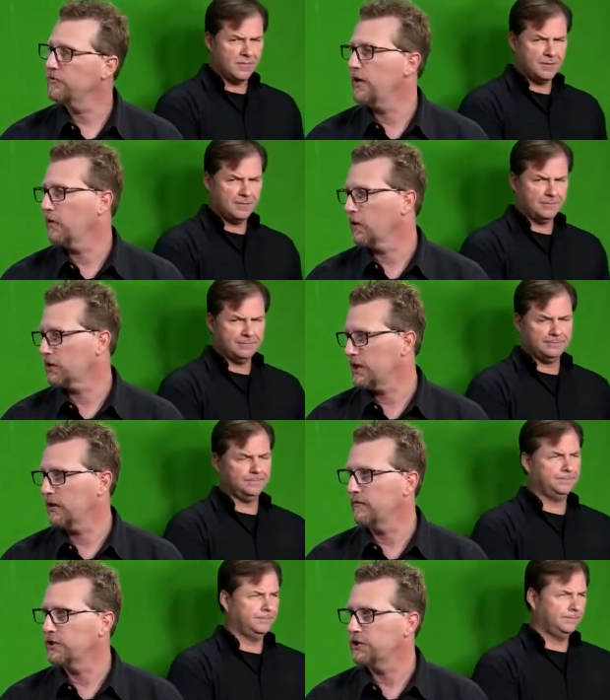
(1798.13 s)
Speaker 1: of network
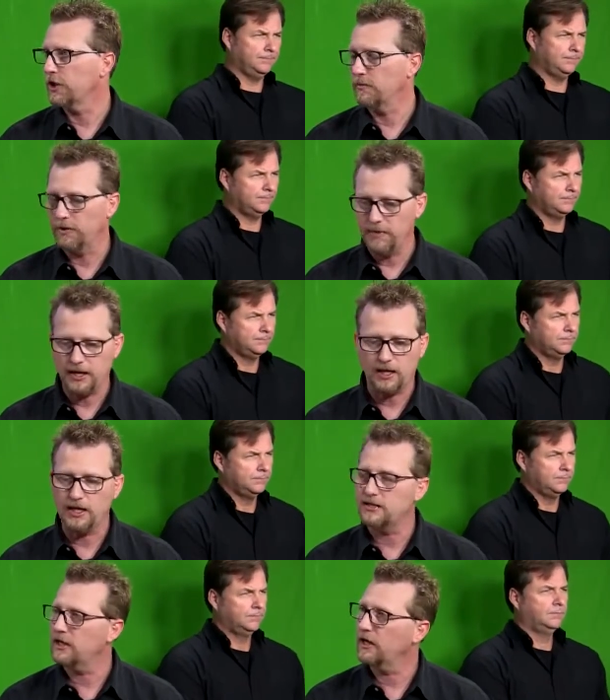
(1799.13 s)
television, but make it
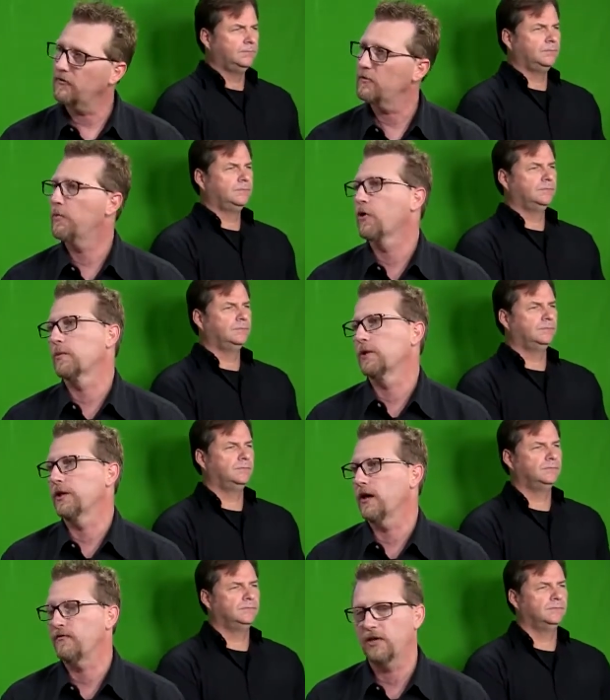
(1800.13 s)
easy enough and portable
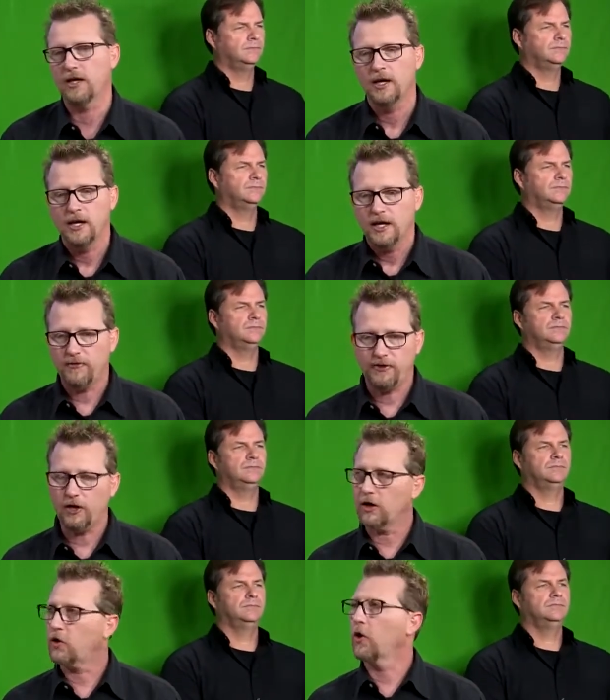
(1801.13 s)
enough that if
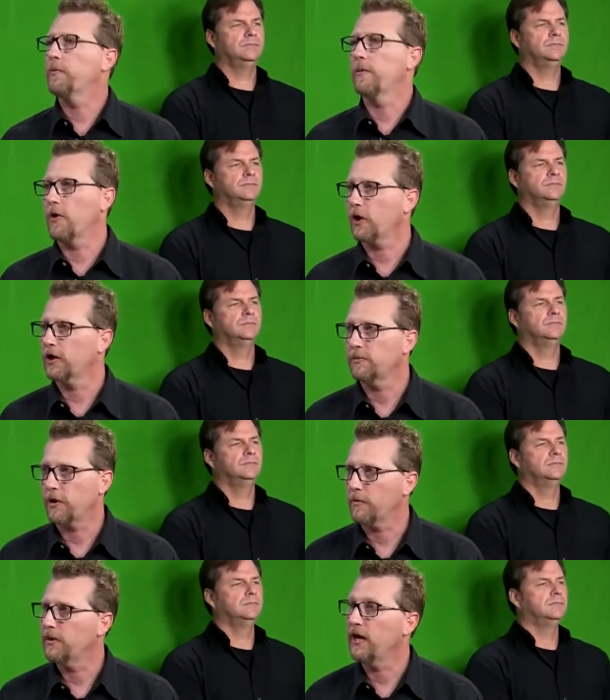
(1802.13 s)
they're a corporate marketing
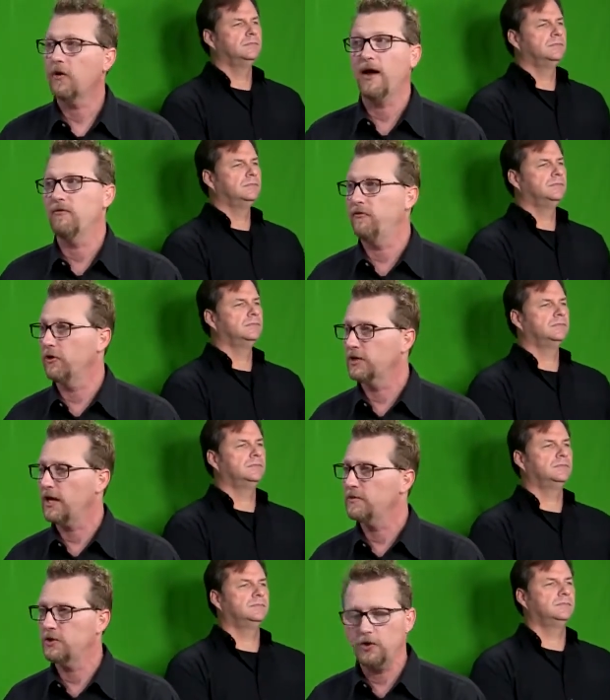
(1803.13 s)
department, they don't have a
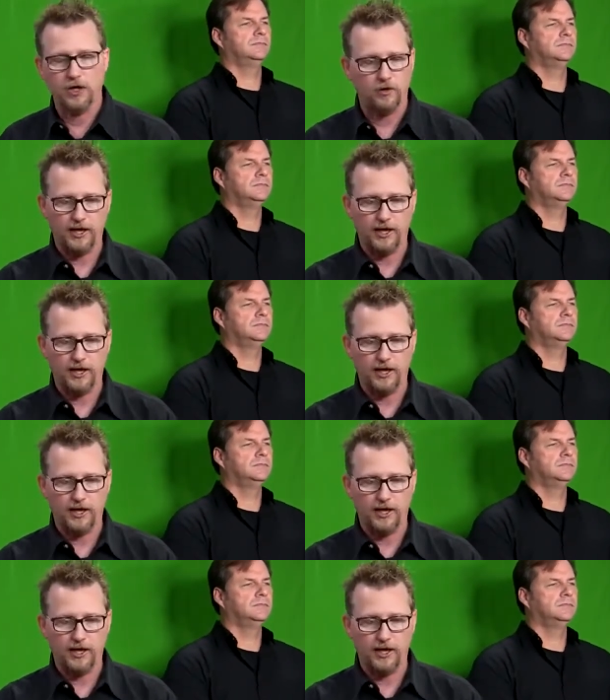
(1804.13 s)
full-time studio,